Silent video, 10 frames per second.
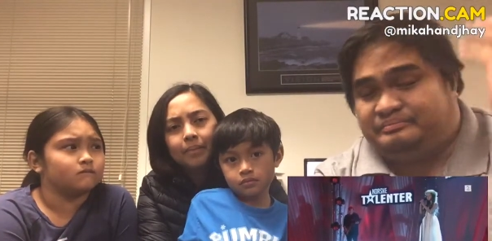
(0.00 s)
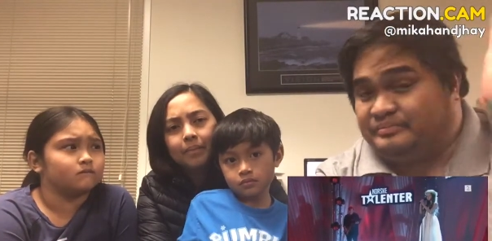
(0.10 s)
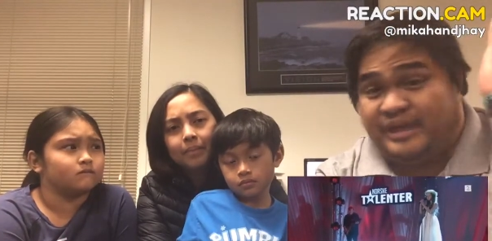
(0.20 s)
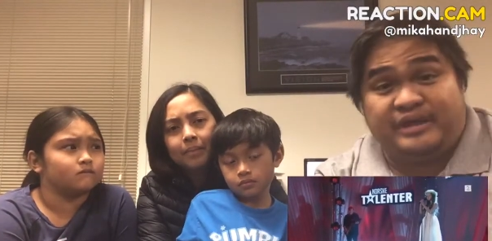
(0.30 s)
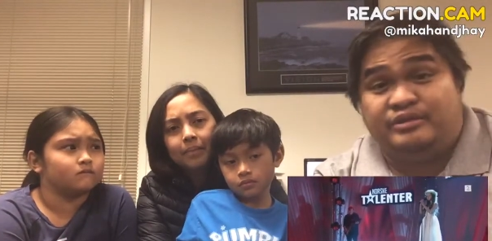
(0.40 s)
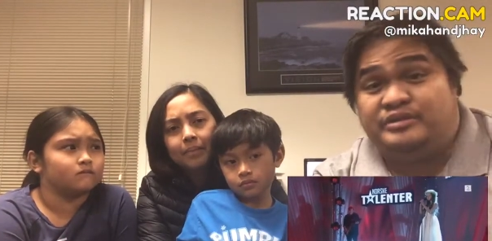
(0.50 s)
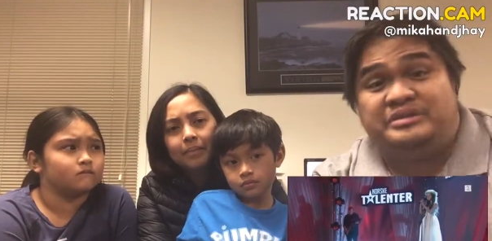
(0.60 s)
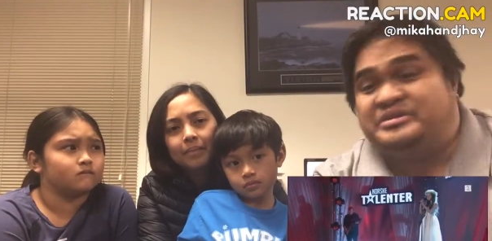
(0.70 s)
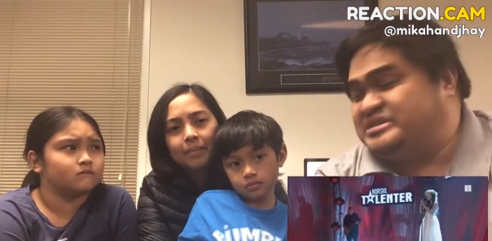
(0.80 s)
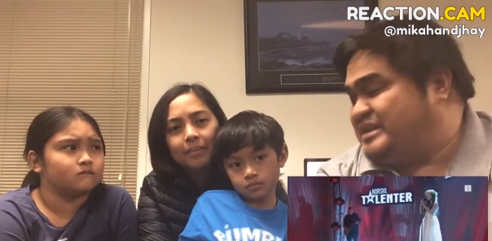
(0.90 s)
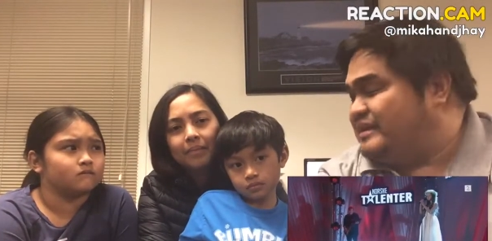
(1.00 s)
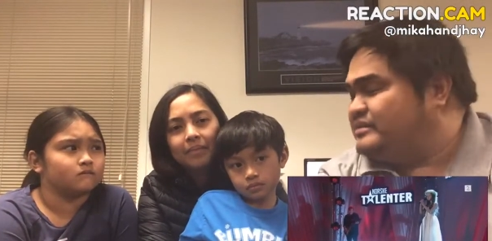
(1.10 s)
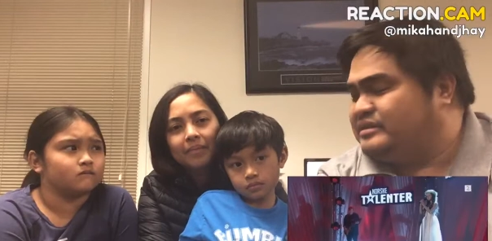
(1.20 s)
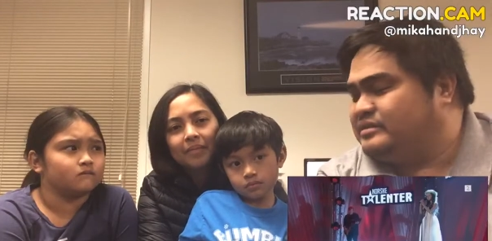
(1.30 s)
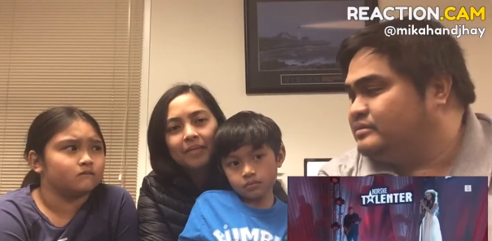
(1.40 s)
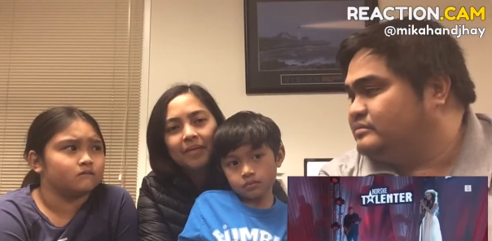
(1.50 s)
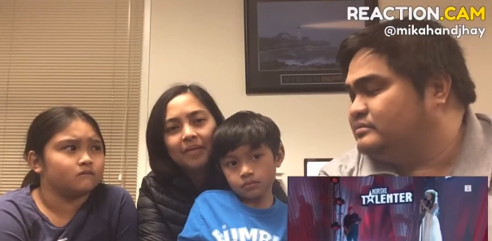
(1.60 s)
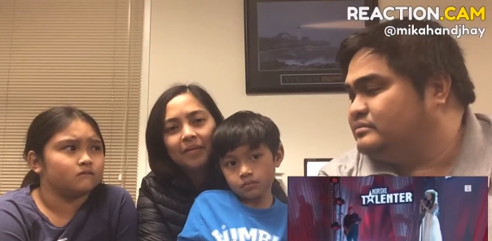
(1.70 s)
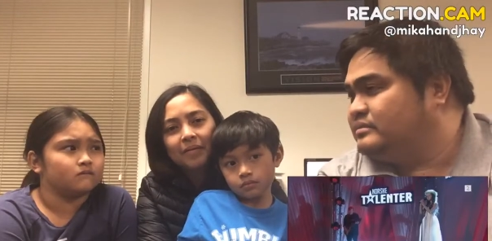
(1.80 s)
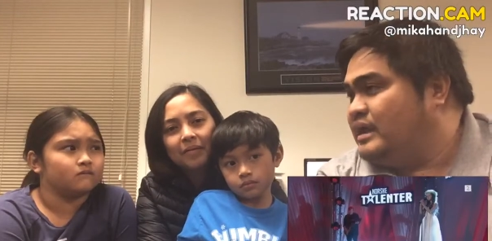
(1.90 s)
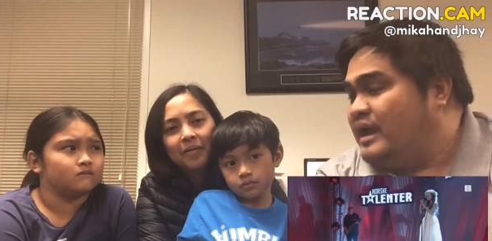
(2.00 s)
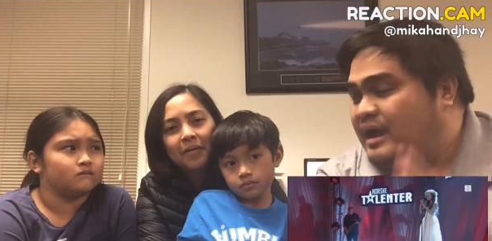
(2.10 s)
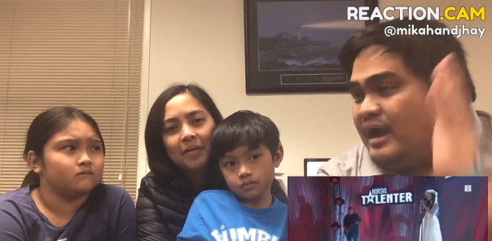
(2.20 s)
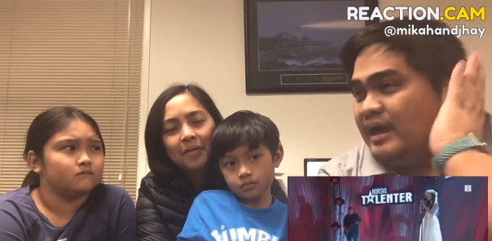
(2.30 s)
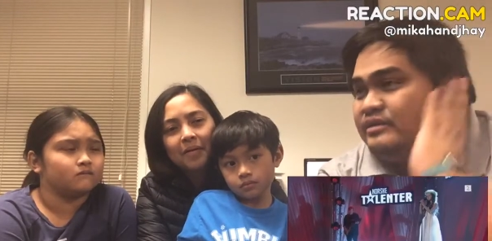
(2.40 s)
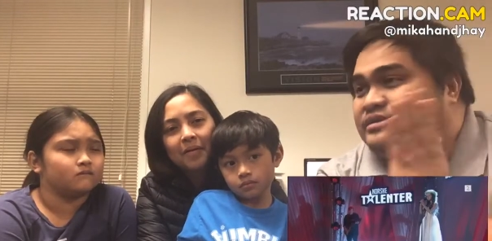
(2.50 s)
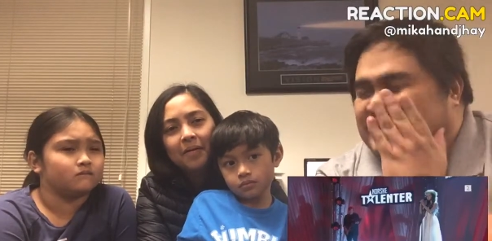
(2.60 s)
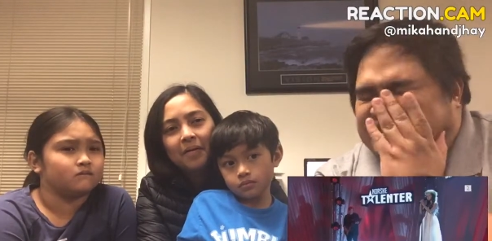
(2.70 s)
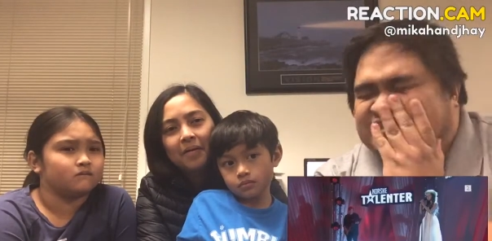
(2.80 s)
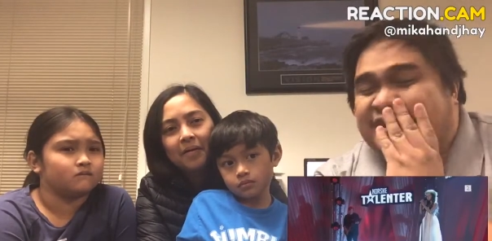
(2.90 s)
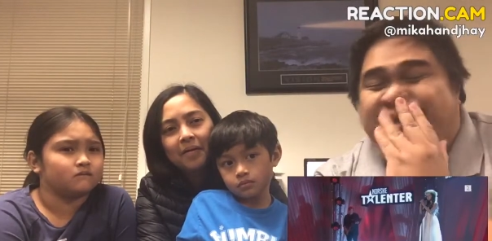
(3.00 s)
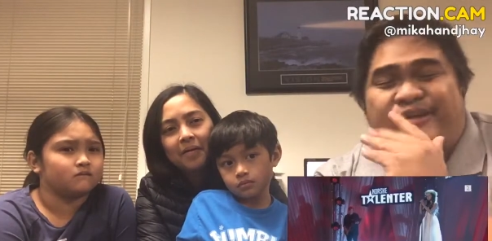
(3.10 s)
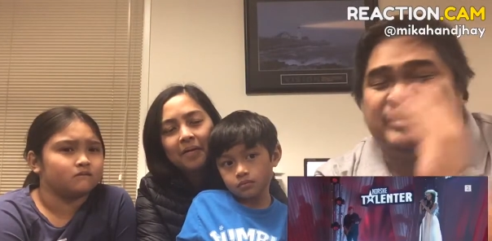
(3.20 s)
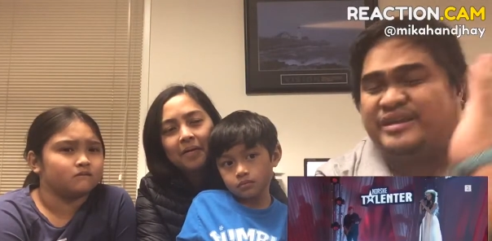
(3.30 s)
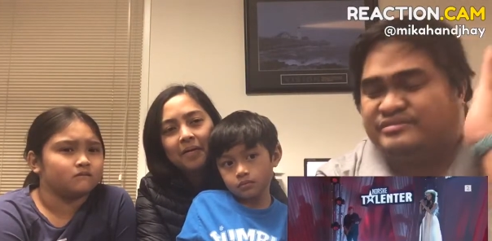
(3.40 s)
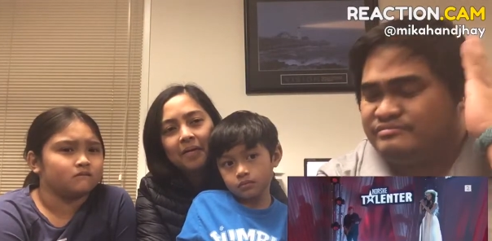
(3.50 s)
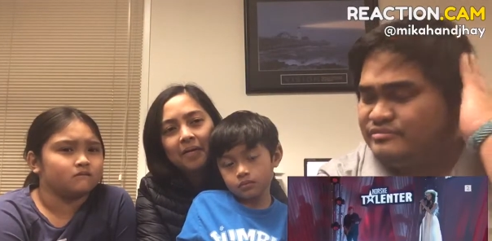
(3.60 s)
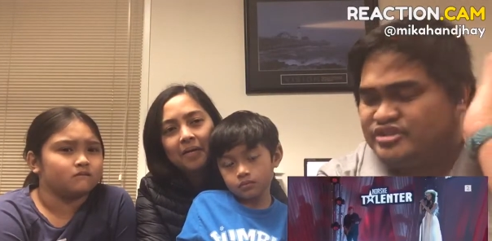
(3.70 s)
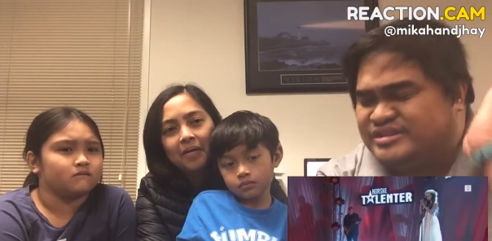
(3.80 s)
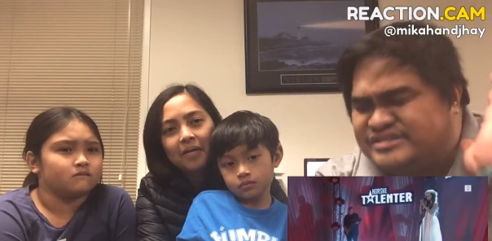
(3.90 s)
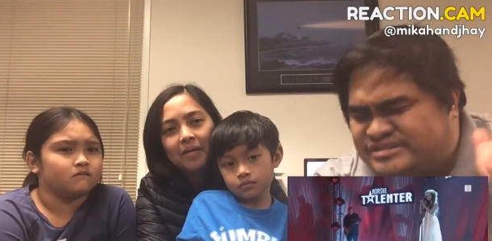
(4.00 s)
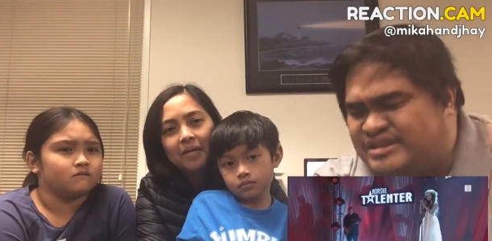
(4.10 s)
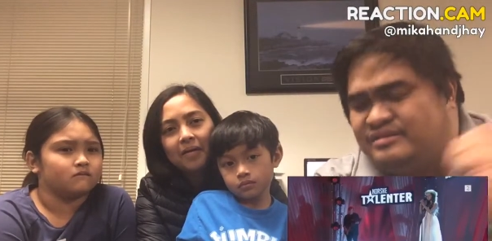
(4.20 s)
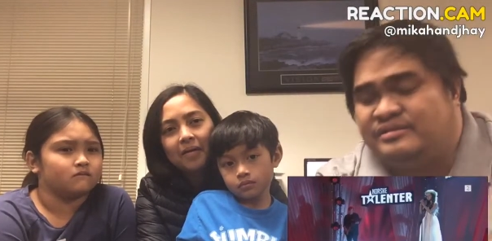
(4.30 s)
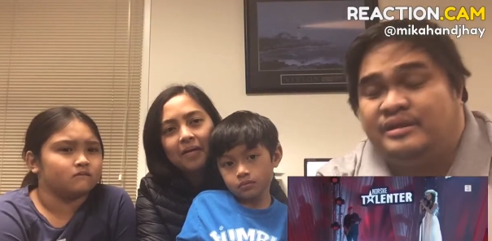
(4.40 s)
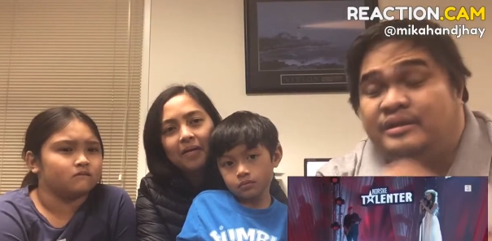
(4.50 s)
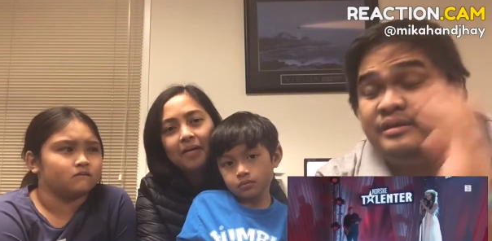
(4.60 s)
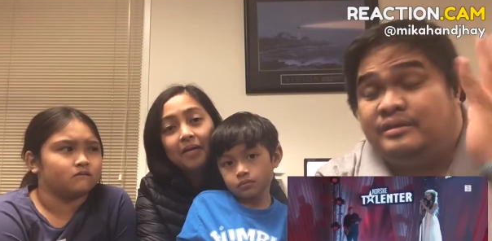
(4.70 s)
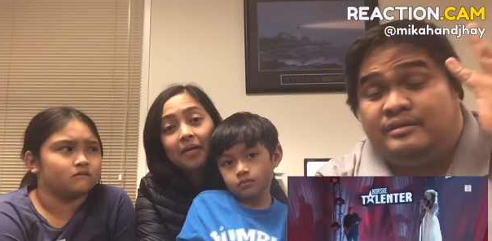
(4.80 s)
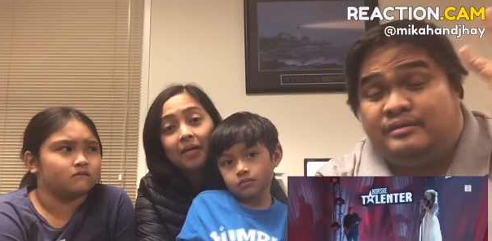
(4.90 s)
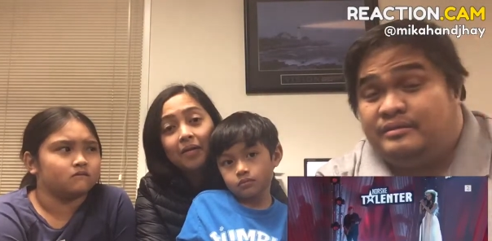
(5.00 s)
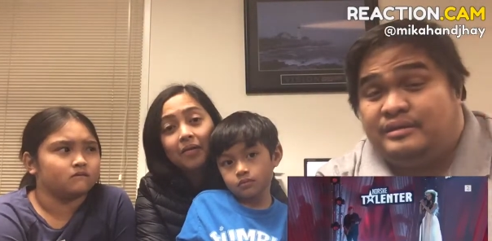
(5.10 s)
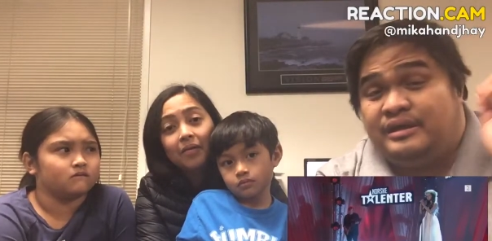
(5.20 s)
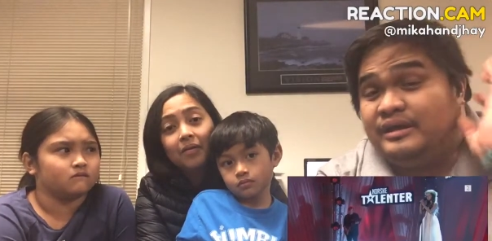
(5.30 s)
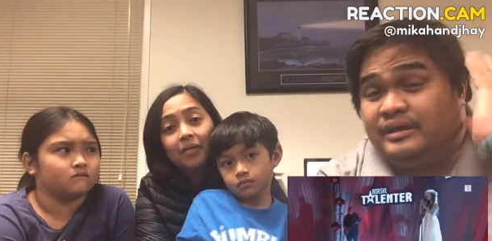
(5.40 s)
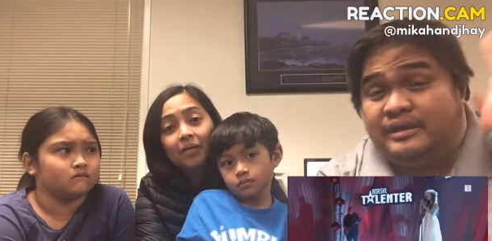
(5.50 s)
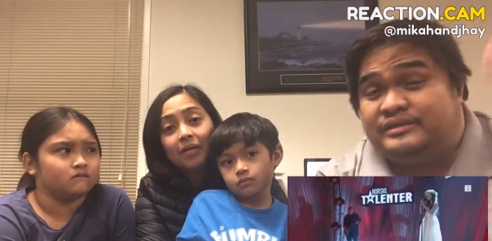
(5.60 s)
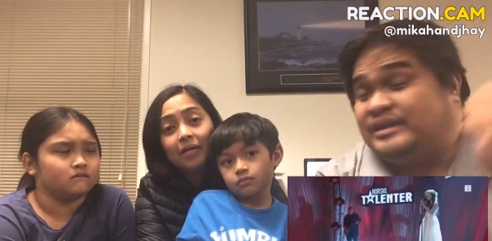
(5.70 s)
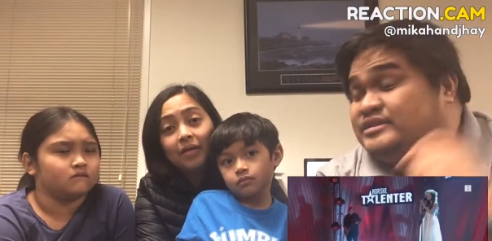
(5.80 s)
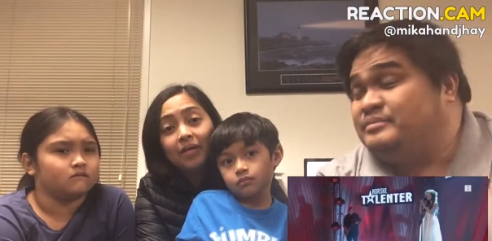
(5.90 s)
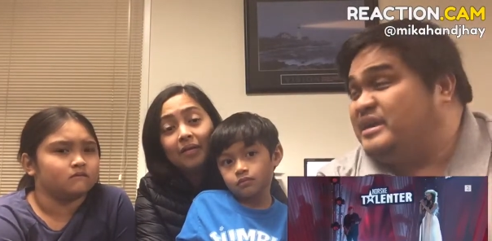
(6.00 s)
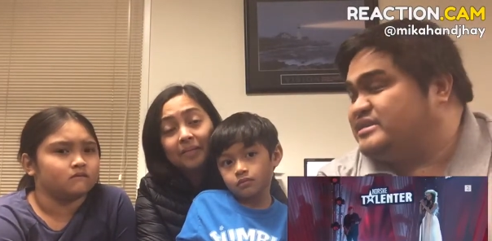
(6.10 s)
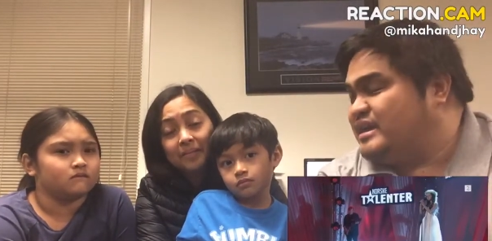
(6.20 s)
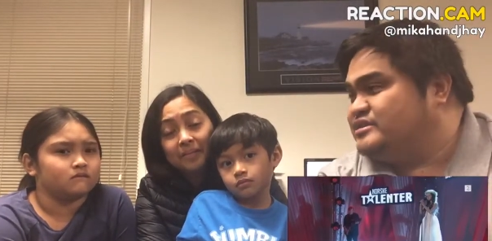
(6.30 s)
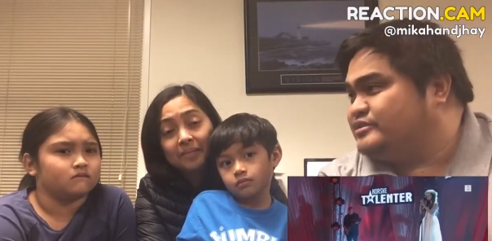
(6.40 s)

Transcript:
Speaker 1: I don't understand it. I don't understand how can she say it, it doesn't make sense to